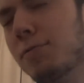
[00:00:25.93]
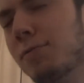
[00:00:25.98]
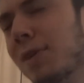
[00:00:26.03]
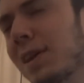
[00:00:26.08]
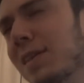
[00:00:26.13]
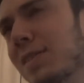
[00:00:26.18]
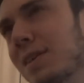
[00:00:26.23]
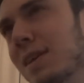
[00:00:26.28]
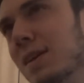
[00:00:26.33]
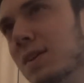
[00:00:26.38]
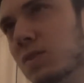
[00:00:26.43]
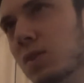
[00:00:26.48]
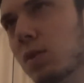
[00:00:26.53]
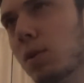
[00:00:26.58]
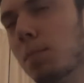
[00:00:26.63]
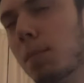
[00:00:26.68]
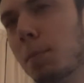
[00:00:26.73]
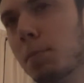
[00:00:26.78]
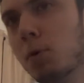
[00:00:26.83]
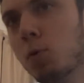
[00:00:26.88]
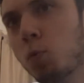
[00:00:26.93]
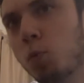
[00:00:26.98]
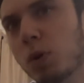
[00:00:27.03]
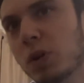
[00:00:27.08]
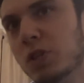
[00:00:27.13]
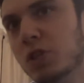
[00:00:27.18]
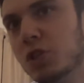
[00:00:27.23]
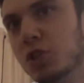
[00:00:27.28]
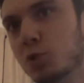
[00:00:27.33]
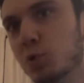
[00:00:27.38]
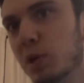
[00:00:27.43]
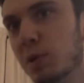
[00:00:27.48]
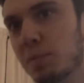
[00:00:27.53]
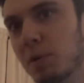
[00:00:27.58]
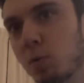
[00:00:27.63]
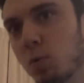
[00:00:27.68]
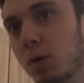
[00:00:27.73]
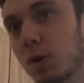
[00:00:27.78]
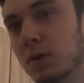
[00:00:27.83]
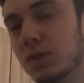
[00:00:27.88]
funny thing is I remember which stream
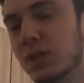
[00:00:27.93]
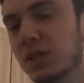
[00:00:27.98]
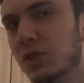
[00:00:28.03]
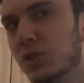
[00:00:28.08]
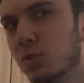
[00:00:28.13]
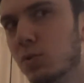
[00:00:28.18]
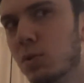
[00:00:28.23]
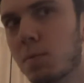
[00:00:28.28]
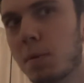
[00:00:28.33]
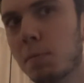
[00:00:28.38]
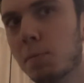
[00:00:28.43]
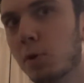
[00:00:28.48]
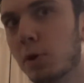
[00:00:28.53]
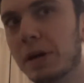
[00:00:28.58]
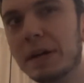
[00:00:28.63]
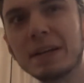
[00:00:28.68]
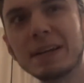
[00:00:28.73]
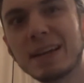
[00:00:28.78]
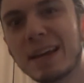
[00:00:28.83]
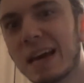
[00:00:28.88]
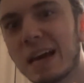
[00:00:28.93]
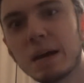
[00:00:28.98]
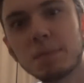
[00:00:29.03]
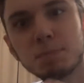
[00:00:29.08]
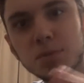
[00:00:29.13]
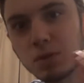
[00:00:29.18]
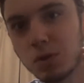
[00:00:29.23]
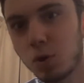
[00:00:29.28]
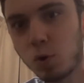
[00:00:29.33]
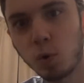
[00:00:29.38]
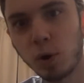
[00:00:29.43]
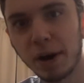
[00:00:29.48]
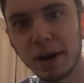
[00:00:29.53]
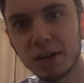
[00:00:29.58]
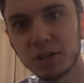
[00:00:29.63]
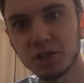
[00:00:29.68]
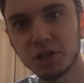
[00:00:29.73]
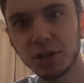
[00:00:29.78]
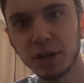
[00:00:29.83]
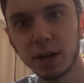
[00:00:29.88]
it was. I just remember it kept
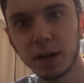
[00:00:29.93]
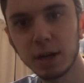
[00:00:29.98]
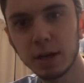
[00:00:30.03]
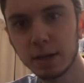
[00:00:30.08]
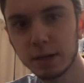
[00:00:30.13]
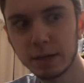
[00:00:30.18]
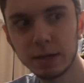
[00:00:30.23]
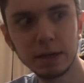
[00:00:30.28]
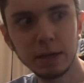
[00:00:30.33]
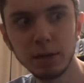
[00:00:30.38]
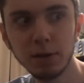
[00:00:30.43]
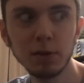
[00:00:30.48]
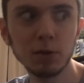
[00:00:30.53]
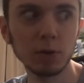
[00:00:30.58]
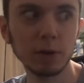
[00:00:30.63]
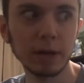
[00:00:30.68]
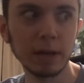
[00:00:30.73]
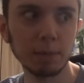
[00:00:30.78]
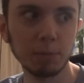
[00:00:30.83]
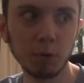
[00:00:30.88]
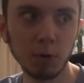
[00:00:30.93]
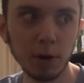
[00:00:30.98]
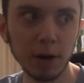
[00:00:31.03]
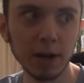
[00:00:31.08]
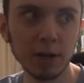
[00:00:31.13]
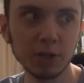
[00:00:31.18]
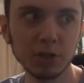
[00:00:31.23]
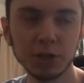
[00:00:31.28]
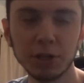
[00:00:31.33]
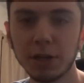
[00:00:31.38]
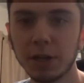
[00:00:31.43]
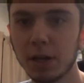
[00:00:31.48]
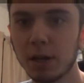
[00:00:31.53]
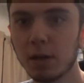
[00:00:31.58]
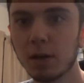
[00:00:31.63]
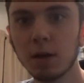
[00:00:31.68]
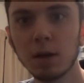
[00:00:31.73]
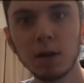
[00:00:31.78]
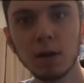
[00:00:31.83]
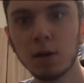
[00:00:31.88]
crashing. It either kept crashing,
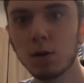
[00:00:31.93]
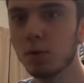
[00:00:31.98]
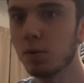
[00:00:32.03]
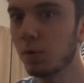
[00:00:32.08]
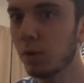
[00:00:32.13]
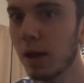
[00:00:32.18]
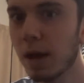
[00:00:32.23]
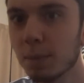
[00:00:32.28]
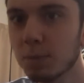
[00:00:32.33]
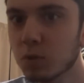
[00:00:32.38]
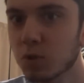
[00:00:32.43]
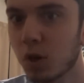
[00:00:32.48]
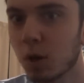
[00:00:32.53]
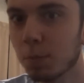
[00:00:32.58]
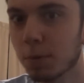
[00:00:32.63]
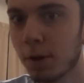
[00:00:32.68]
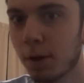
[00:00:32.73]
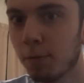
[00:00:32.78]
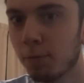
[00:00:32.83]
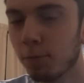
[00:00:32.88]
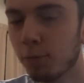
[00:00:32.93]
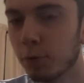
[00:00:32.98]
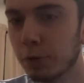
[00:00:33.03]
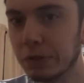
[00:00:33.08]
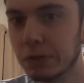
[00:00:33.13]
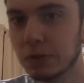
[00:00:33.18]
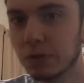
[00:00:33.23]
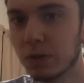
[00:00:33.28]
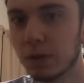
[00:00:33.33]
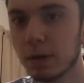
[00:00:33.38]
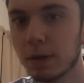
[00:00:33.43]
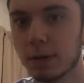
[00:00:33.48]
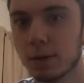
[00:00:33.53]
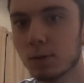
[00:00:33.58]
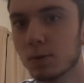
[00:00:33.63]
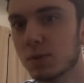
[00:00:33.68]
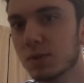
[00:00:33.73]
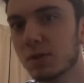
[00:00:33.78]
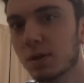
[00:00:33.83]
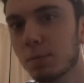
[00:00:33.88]
the laptop kept freezing,
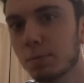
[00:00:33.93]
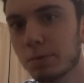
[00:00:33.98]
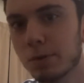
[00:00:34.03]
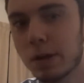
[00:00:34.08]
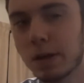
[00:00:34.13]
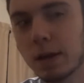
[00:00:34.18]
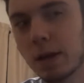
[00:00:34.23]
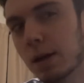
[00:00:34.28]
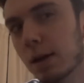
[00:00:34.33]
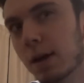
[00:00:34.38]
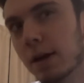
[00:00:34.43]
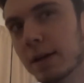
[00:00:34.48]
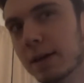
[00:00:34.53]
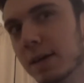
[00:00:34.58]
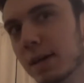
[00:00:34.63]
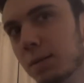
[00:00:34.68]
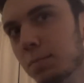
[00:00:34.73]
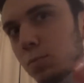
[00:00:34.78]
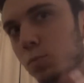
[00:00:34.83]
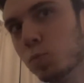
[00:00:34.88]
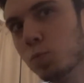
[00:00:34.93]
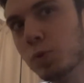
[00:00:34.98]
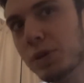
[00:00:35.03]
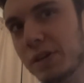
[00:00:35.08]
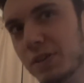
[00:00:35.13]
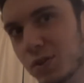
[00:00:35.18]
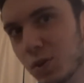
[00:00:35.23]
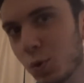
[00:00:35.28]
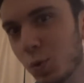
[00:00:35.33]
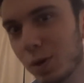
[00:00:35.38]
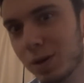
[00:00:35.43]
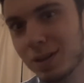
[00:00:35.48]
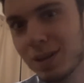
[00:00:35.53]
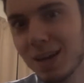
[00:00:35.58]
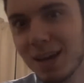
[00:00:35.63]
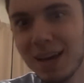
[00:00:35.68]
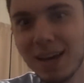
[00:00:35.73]
or something, and I kept redoing,